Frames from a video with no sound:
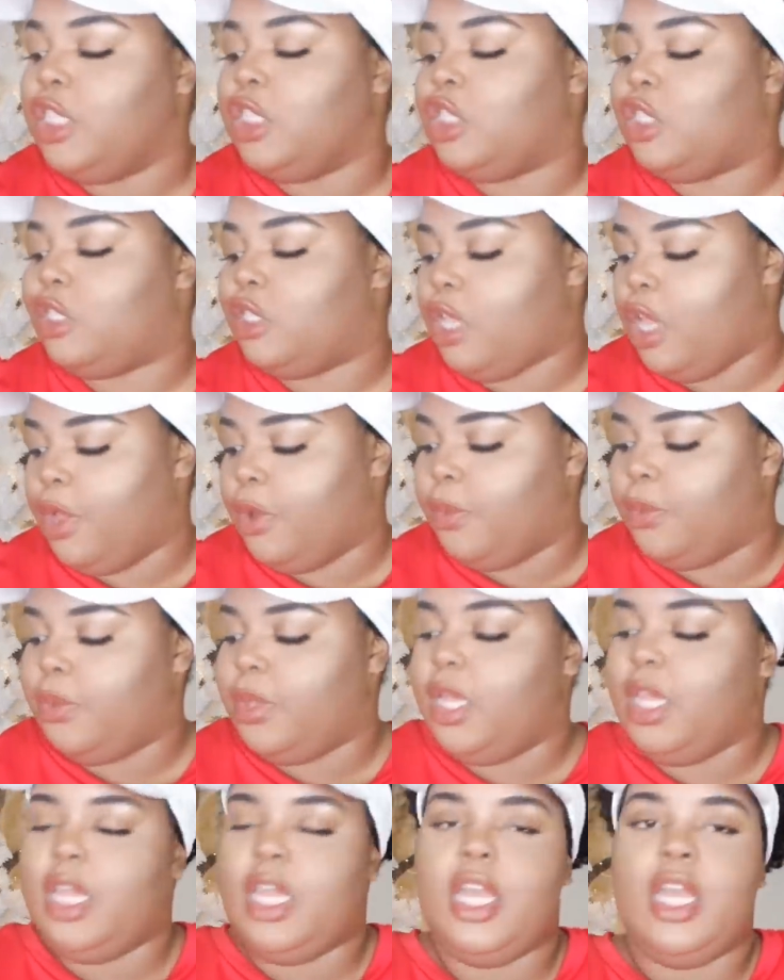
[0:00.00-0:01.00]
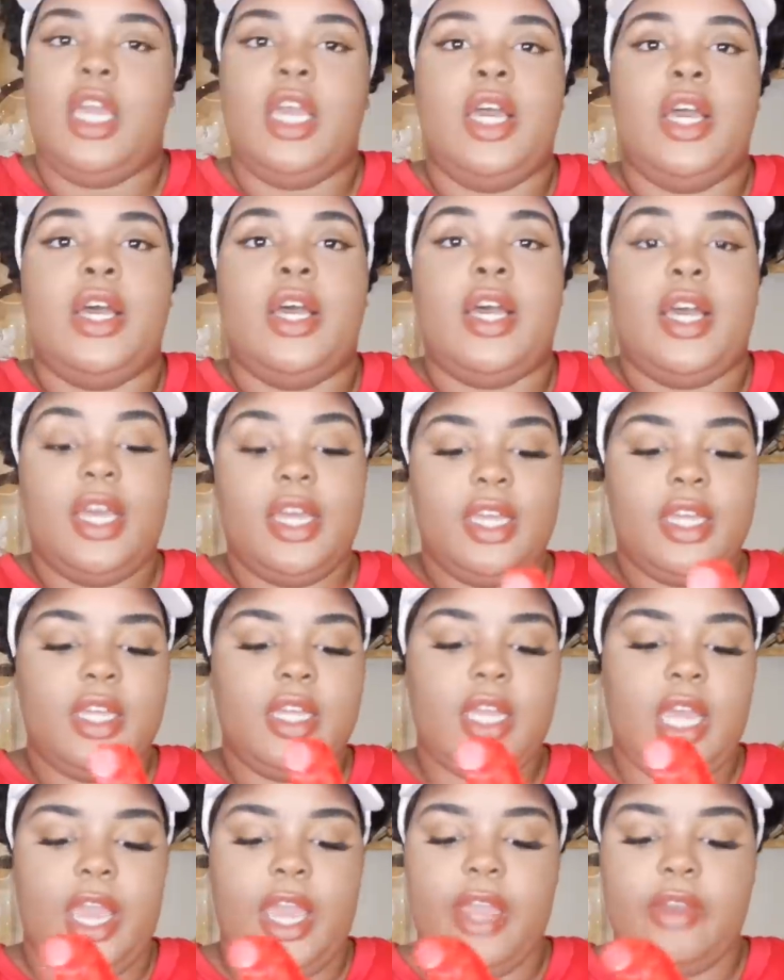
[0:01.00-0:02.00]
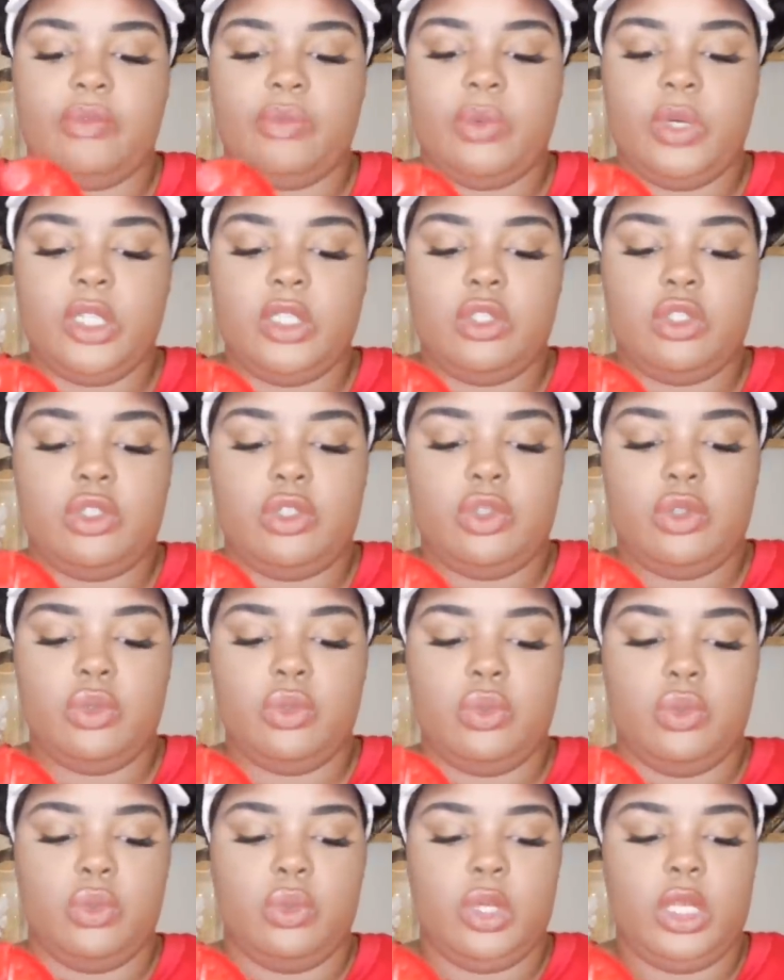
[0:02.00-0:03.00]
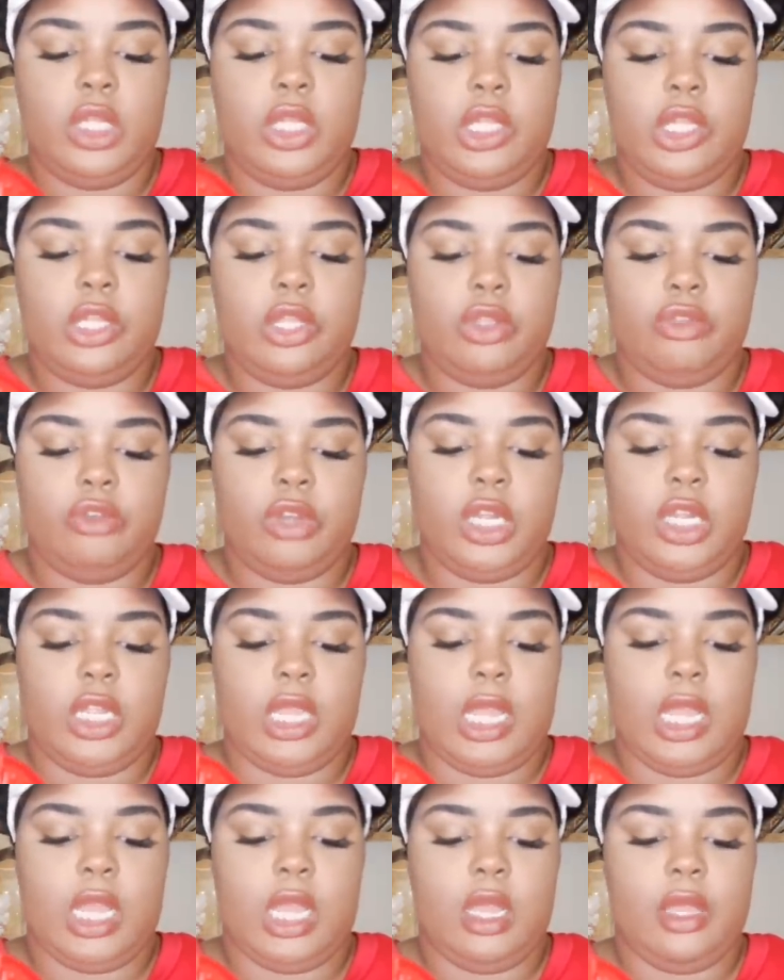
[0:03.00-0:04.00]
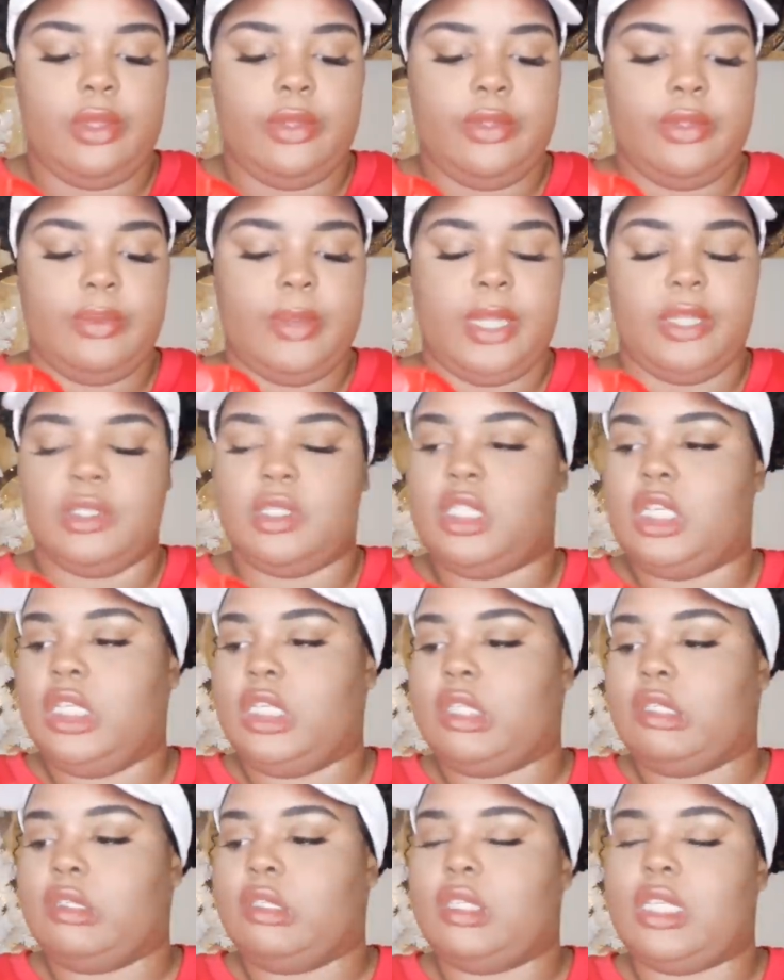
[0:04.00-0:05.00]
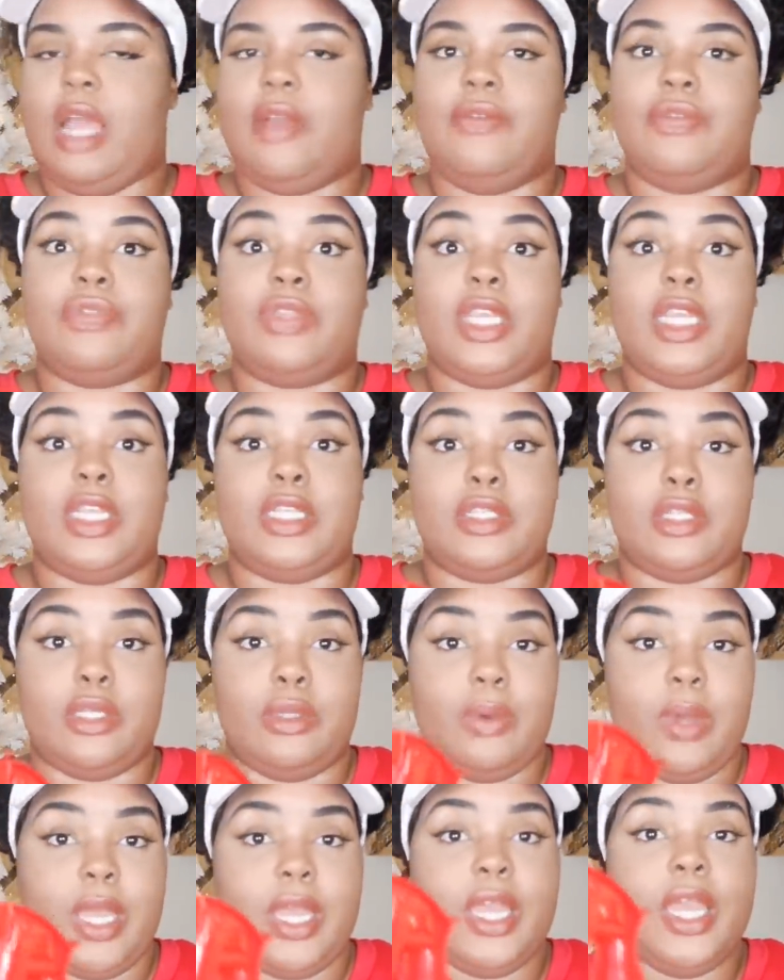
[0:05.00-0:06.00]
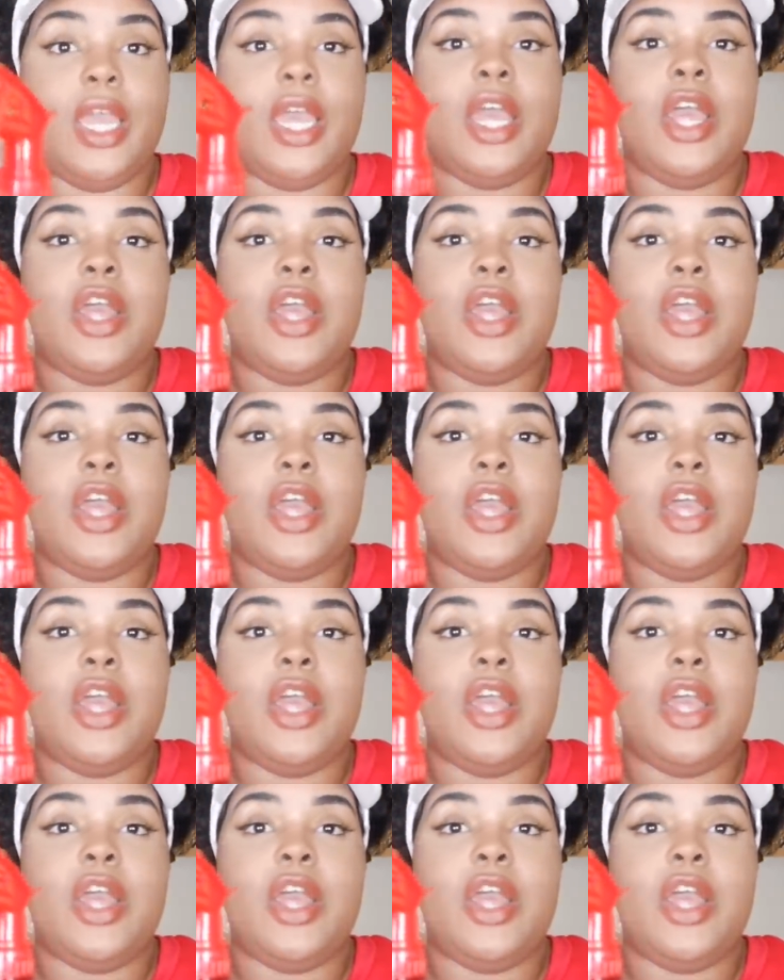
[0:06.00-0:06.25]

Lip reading: So I have 1, 2, 3, about 6 or 7 things anyway